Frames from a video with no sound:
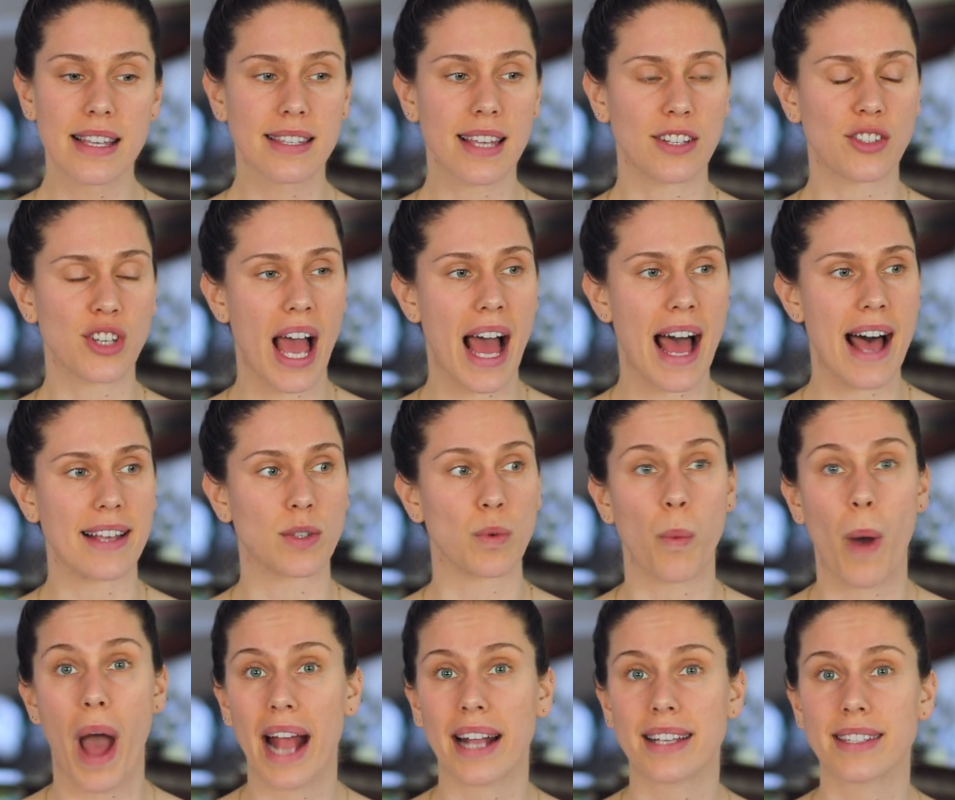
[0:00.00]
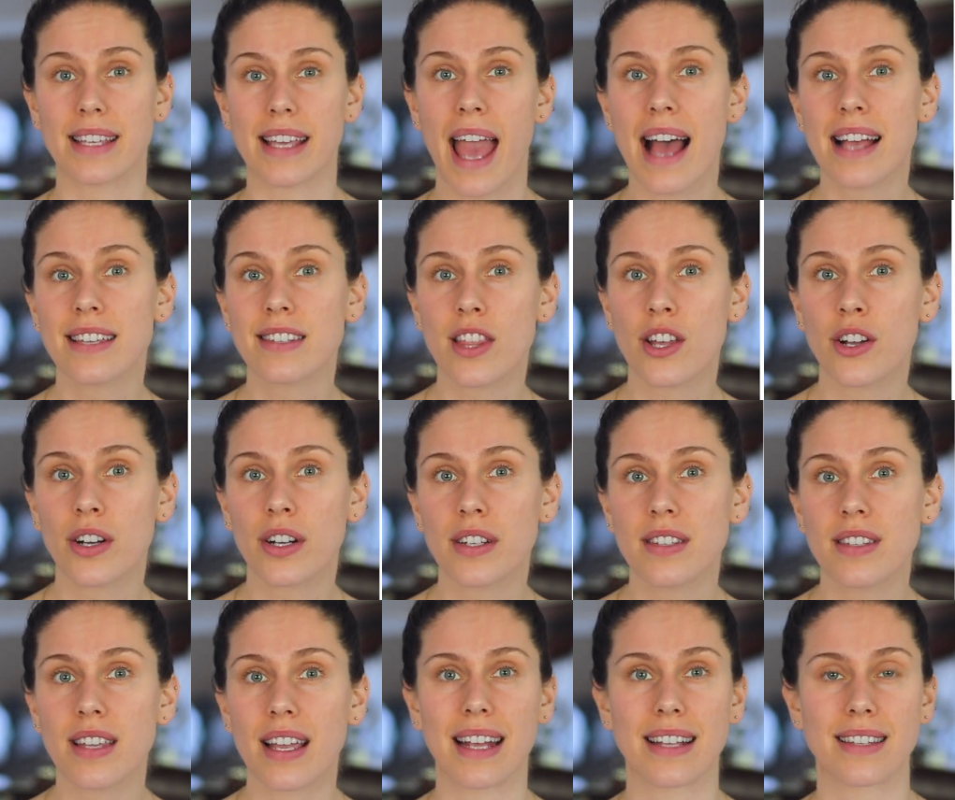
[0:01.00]
such as waxy
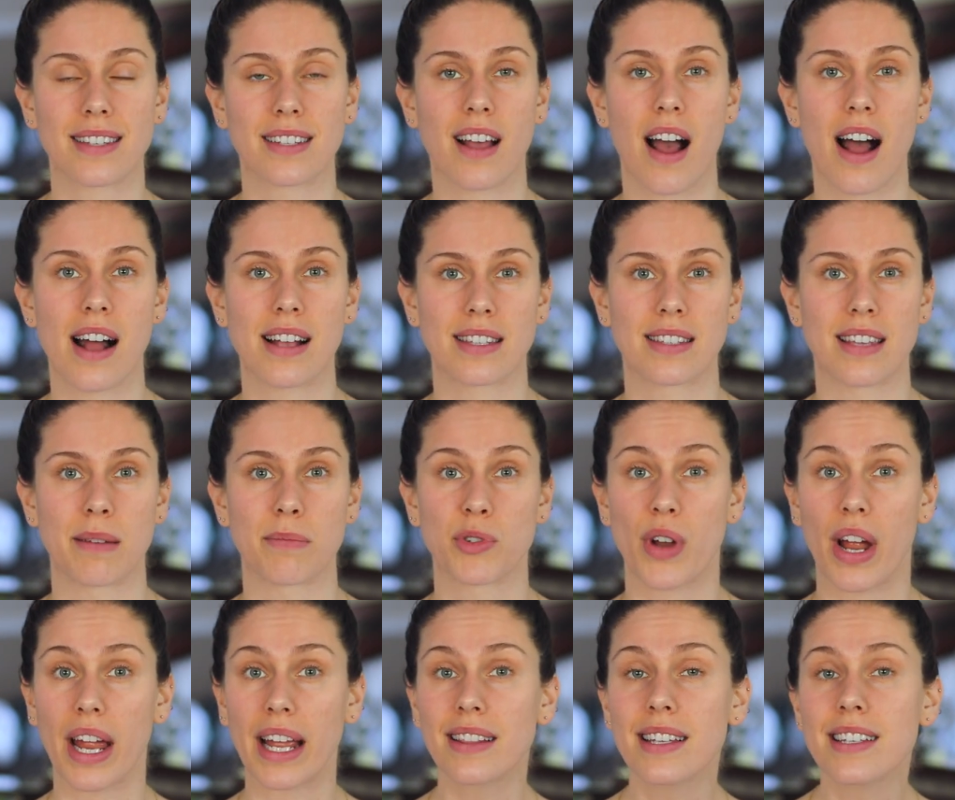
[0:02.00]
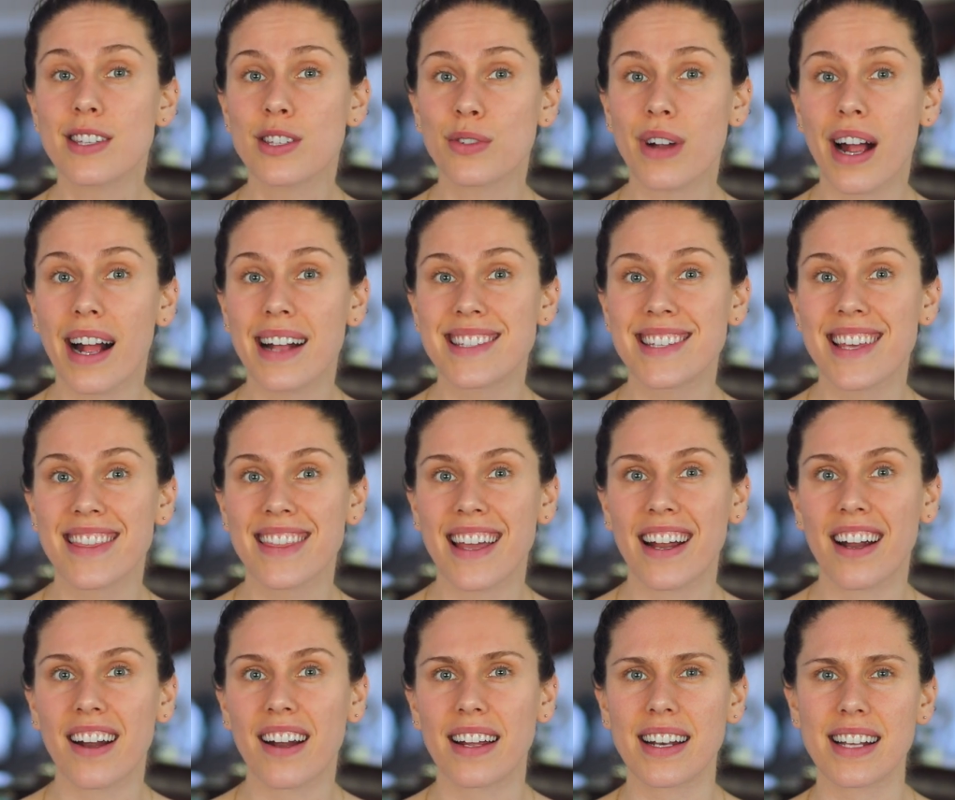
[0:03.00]
esters, it's got some triglycerides in
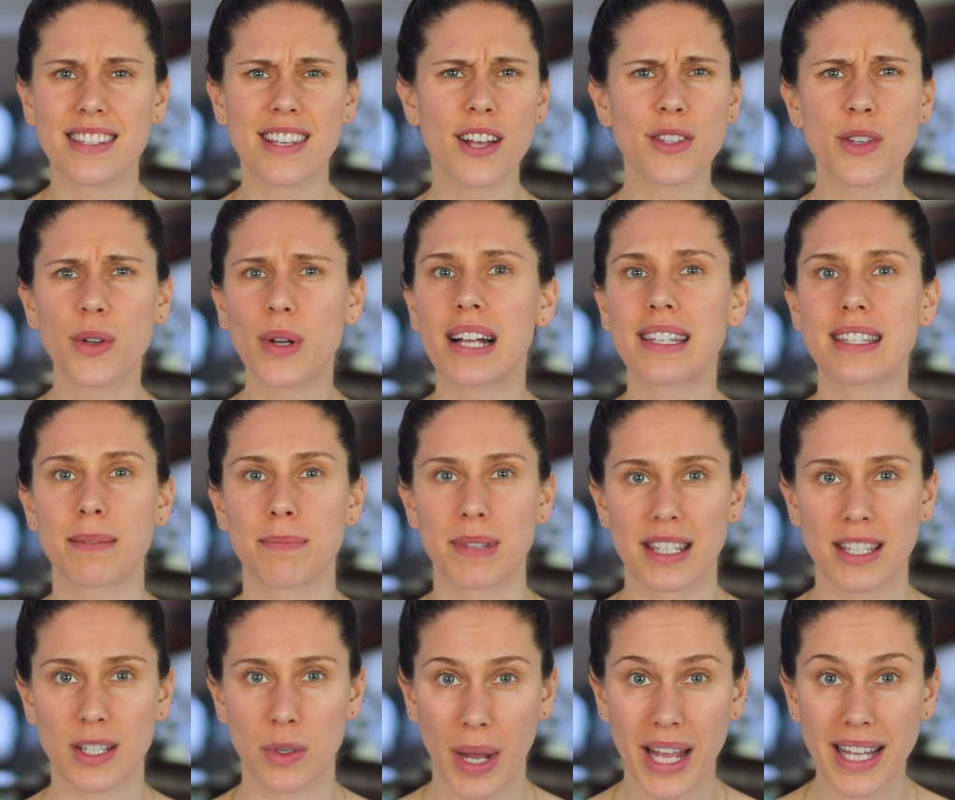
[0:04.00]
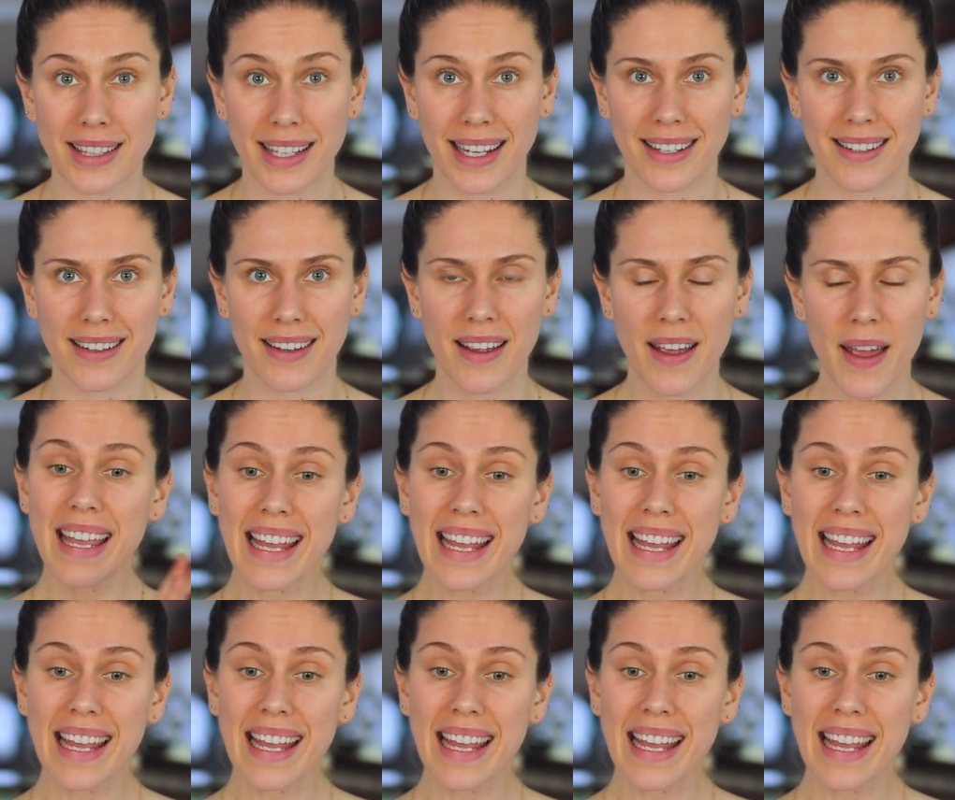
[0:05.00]
there, and it's also got some squalene.